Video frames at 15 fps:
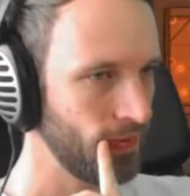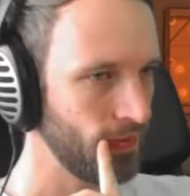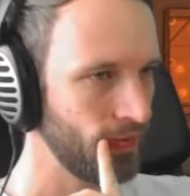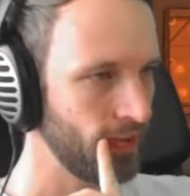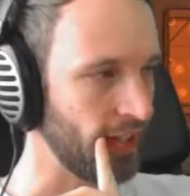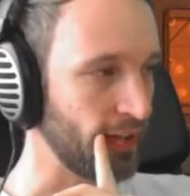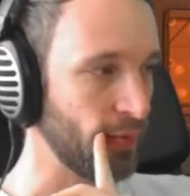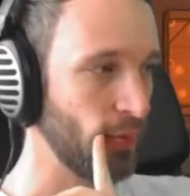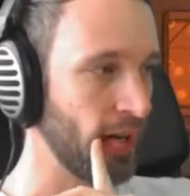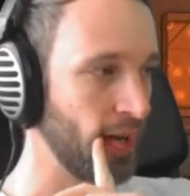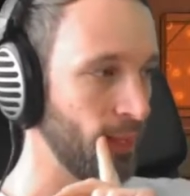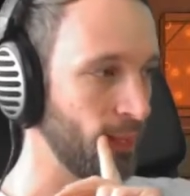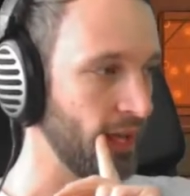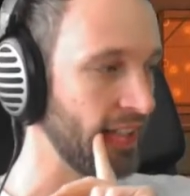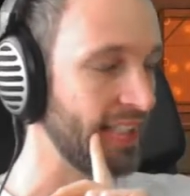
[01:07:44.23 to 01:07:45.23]
That's
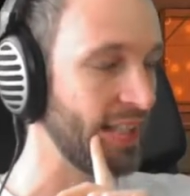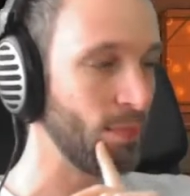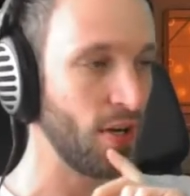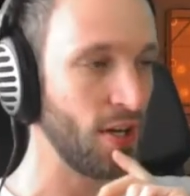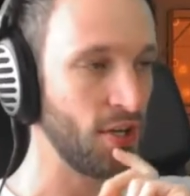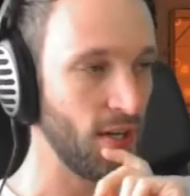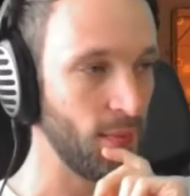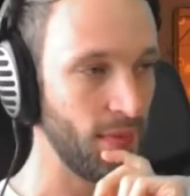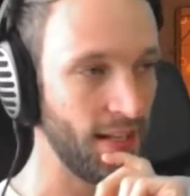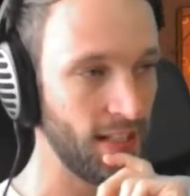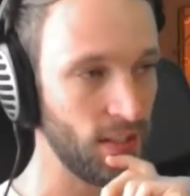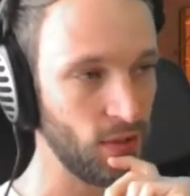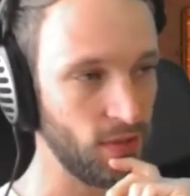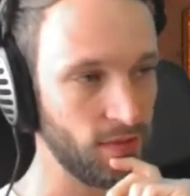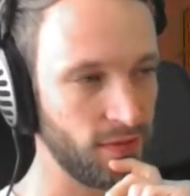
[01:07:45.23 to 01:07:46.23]
the impression I'm getting
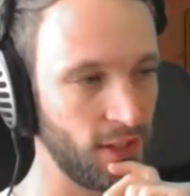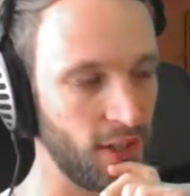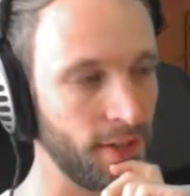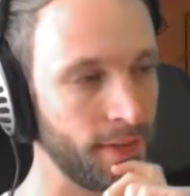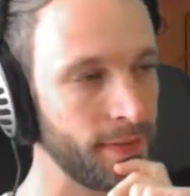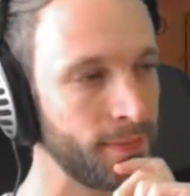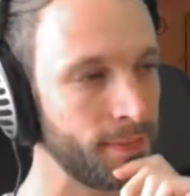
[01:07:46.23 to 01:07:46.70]
so far.